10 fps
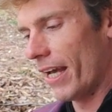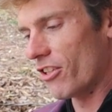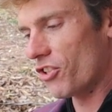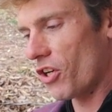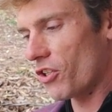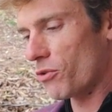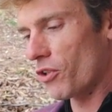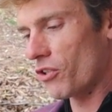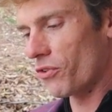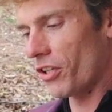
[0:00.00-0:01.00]
And so
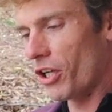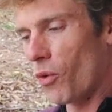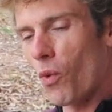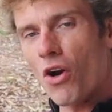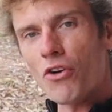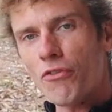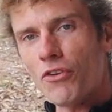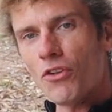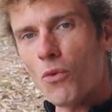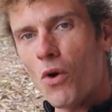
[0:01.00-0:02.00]
it's really a
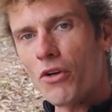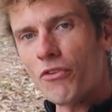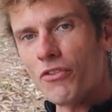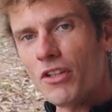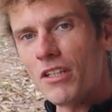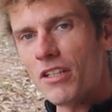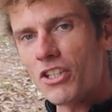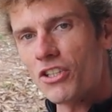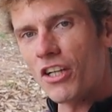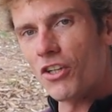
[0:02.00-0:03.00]
wonderful, wonderful
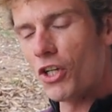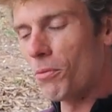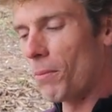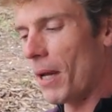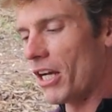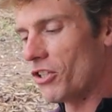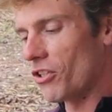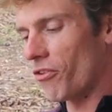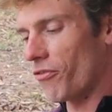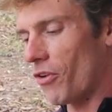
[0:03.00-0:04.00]
addition that could be made to
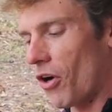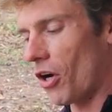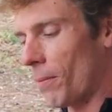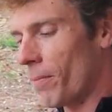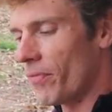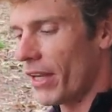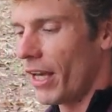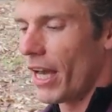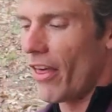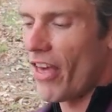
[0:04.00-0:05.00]
the farm.
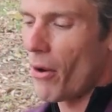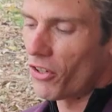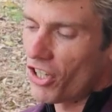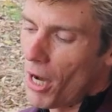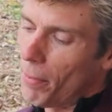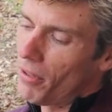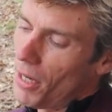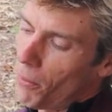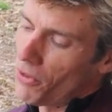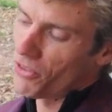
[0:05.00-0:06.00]
And that would couple
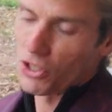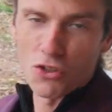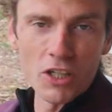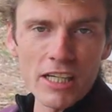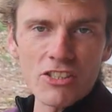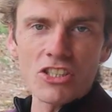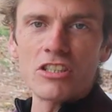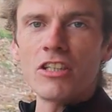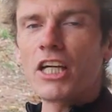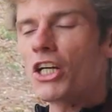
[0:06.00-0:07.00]
up with the greens
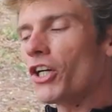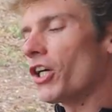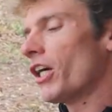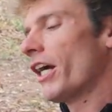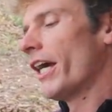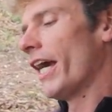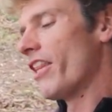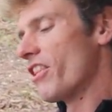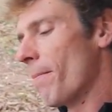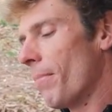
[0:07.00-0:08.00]
cleaner
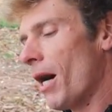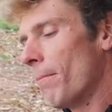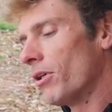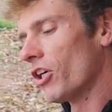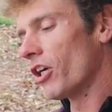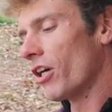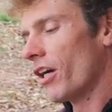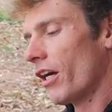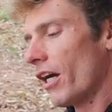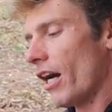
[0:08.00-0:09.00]
and the bubbler.
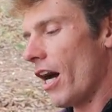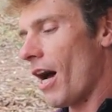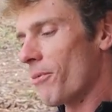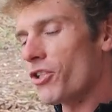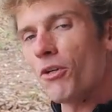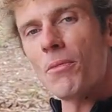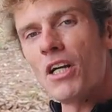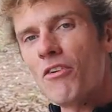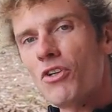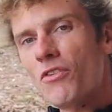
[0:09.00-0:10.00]
I'm sure
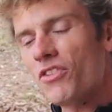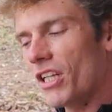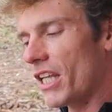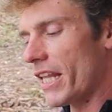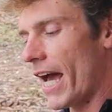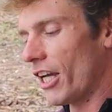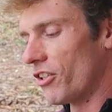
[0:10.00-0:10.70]
many of you have seen that.